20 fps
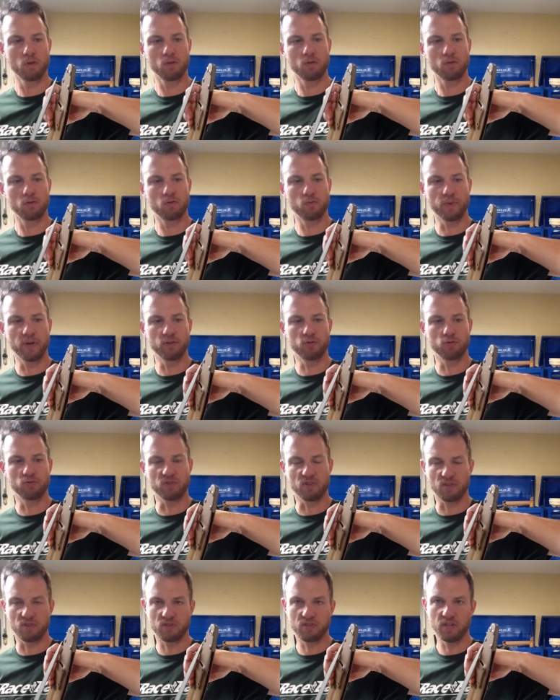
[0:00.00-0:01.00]
spacers
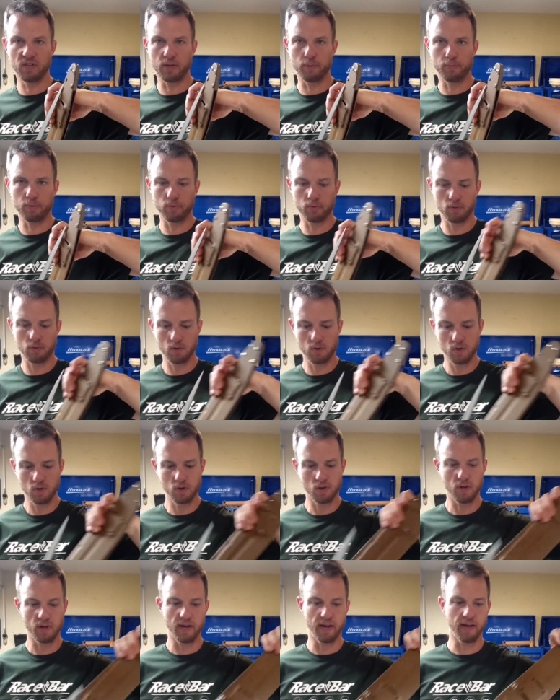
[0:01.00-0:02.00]
at the tip
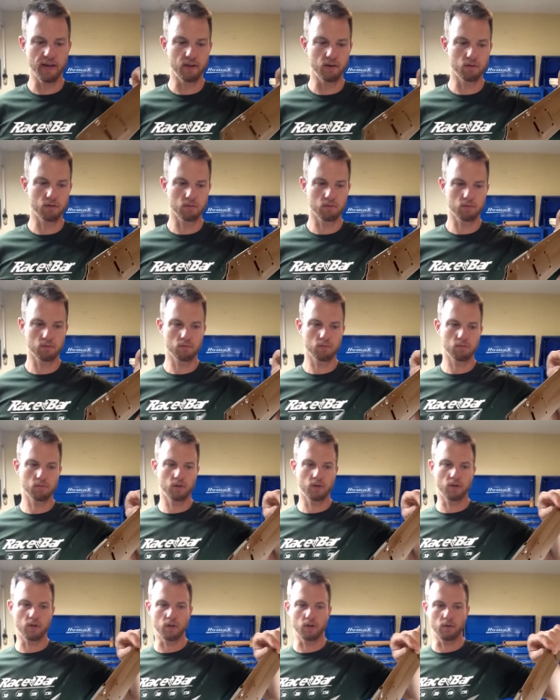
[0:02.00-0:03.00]
and
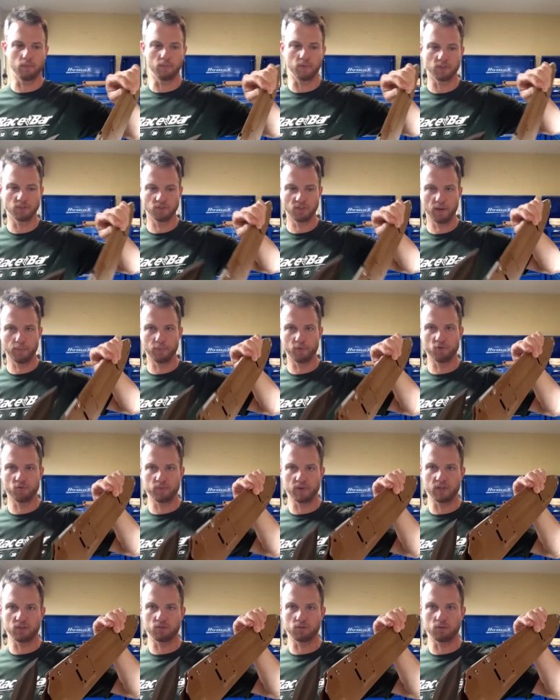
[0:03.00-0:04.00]
a stopper
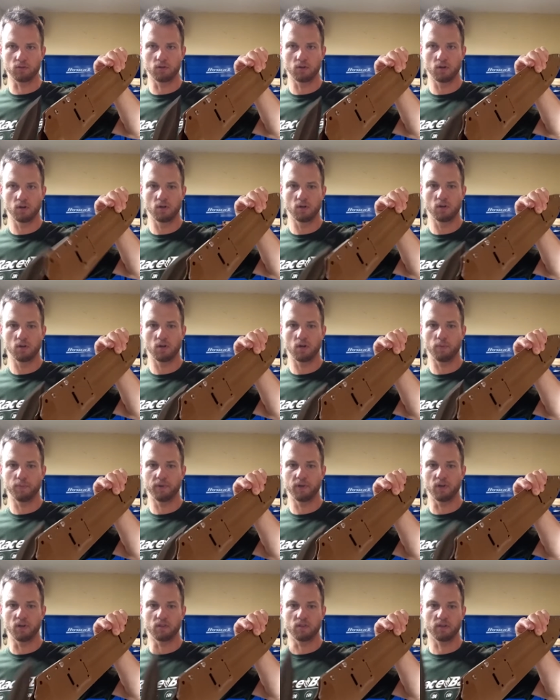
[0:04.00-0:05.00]
spacer up
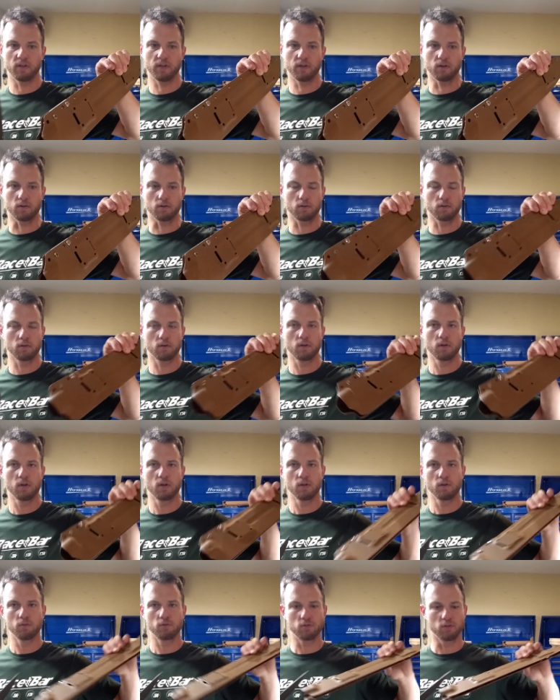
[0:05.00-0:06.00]
here at the hilt.
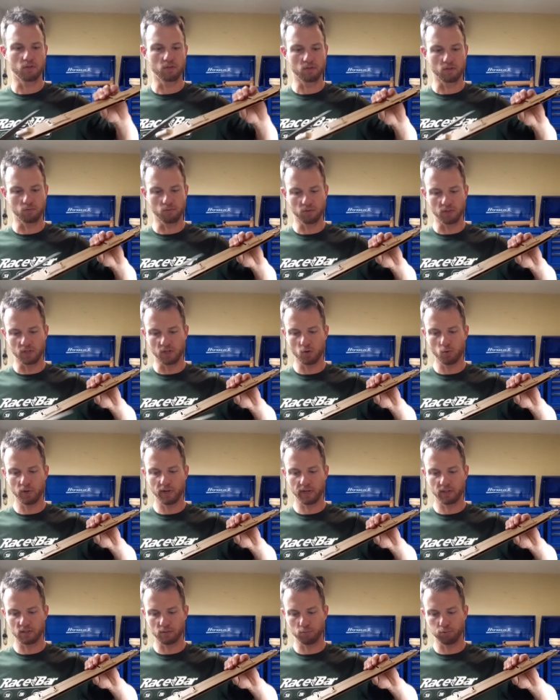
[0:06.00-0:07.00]
So it's a really
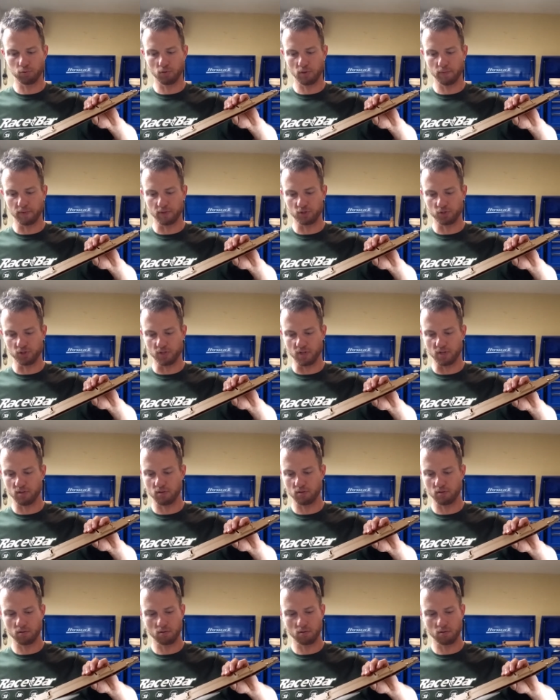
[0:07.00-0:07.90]
quick deployment sheath,